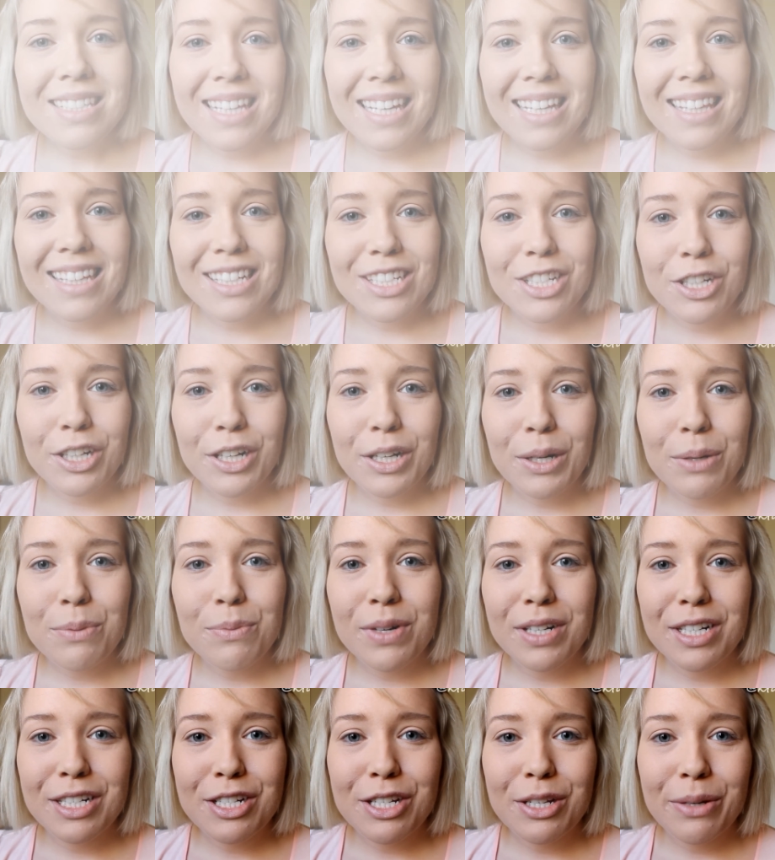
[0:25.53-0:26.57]
thing that you're going to
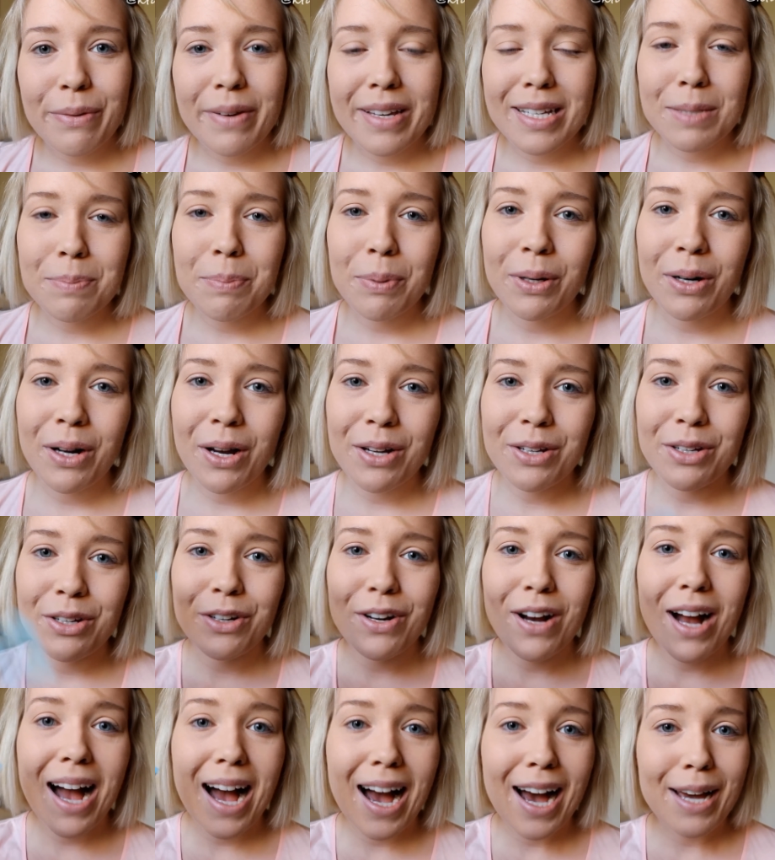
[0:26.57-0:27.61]
want to do is put on
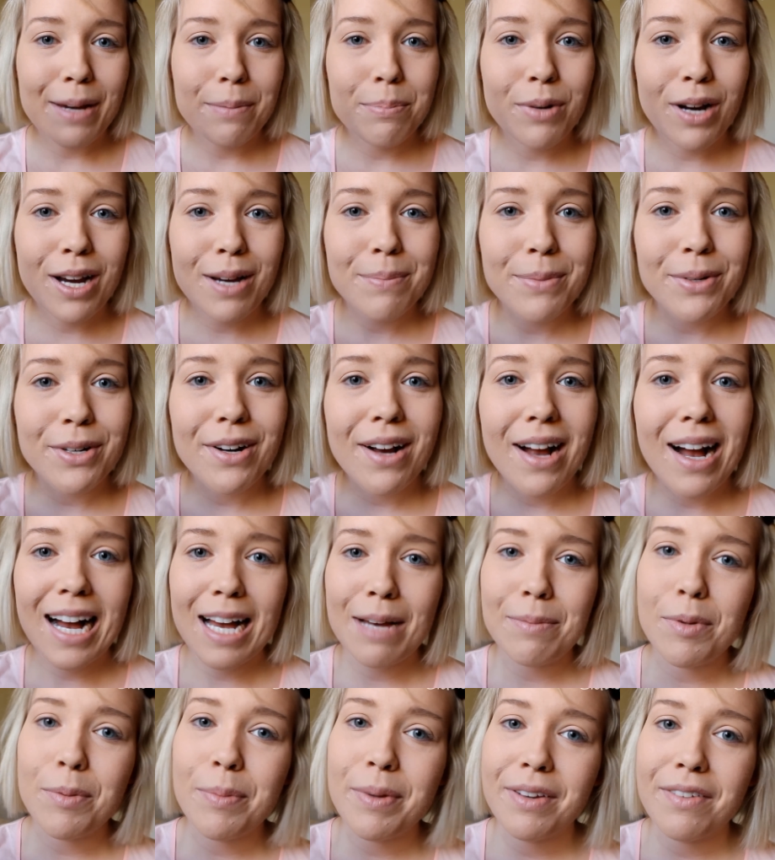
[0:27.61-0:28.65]
your eye primer.
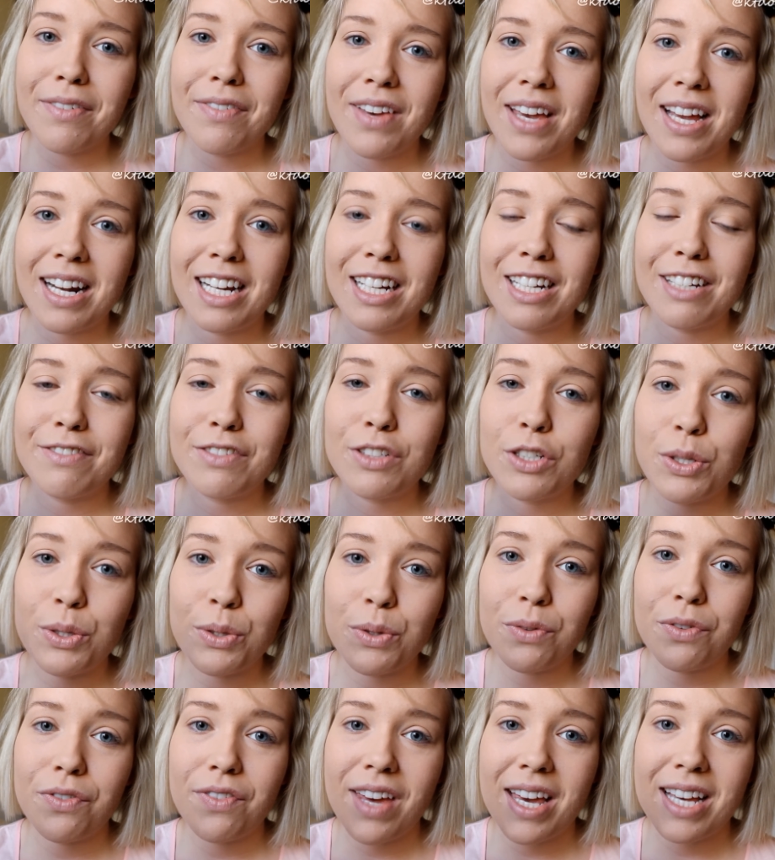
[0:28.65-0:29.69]
I'm a big fan of
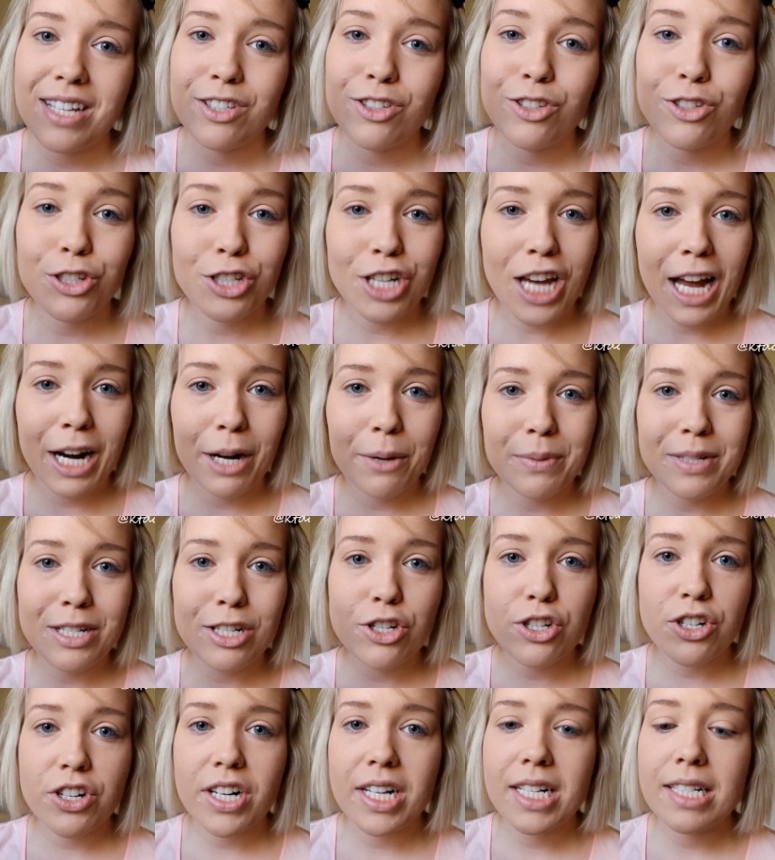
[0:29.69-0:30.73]
Too Faced Shadow
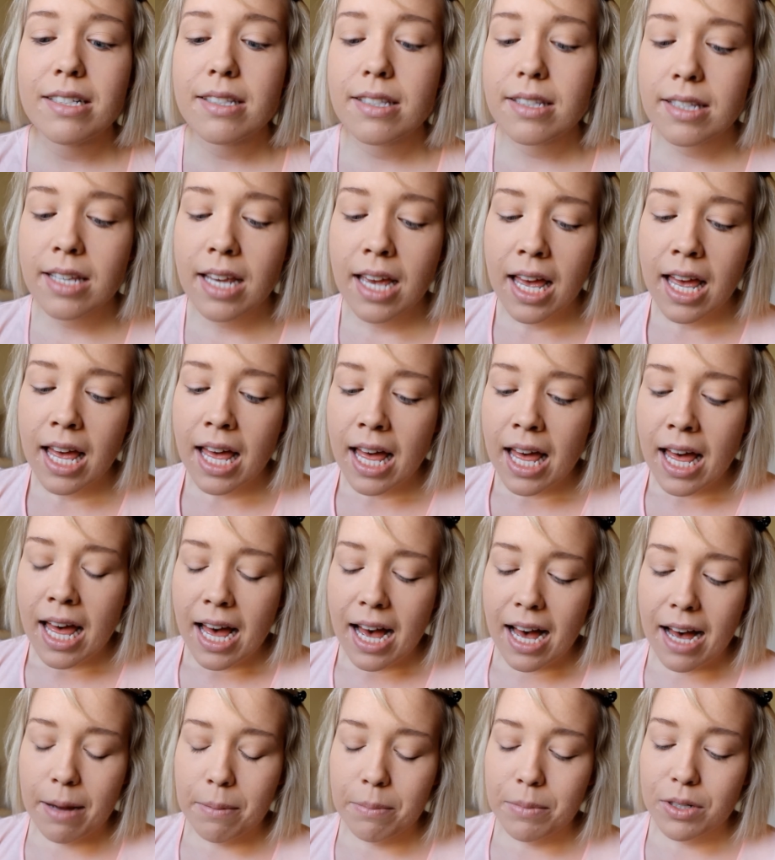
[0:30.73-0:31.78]
Insurance.
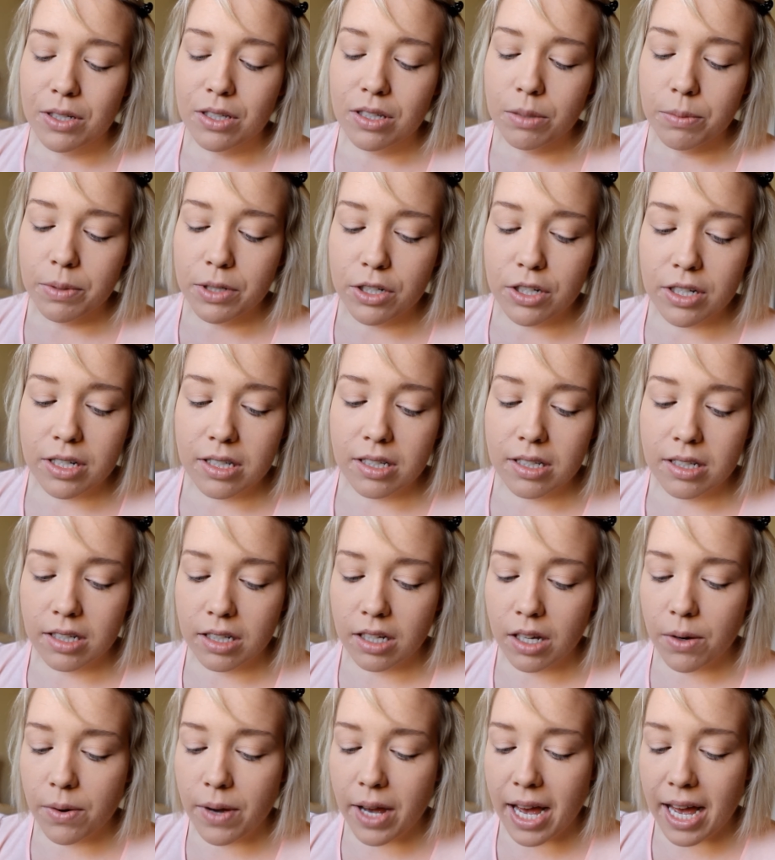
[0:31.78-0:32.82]
So we just
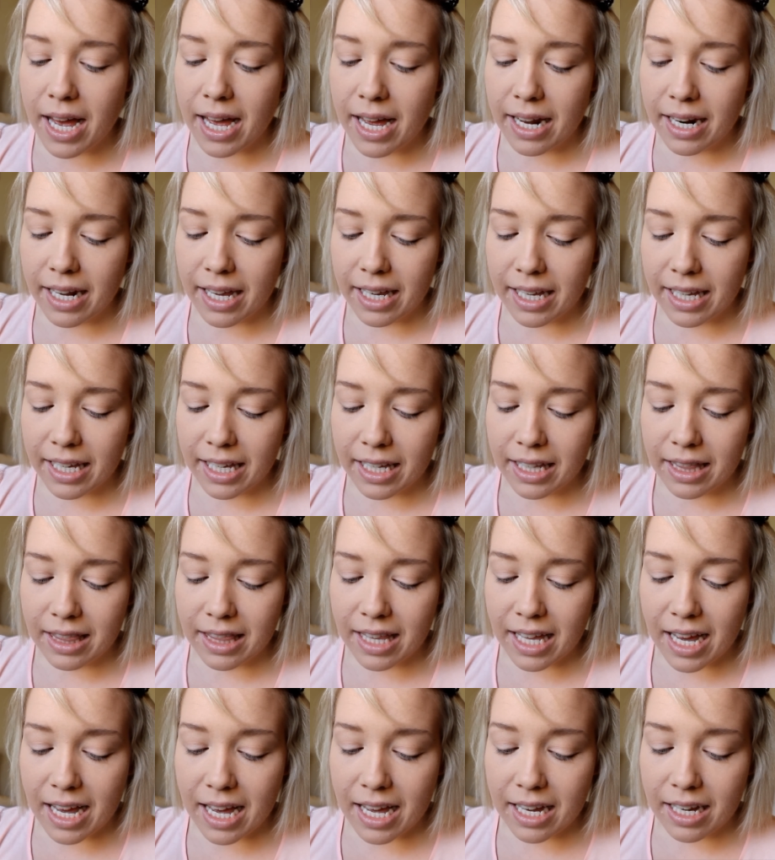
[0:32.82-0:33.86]
go ahead and get
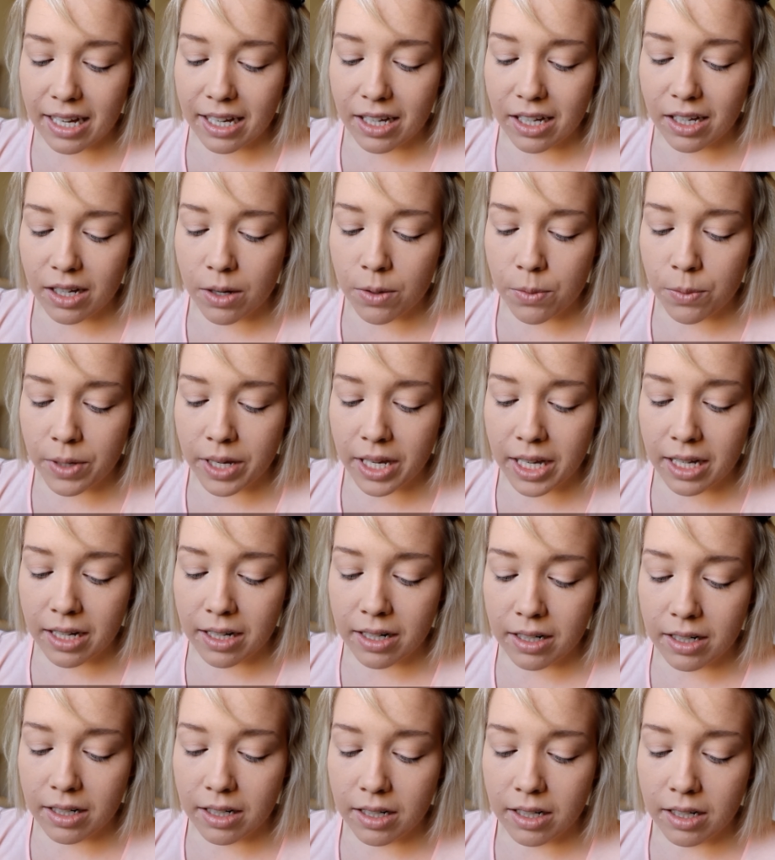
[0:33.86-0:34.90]
that going.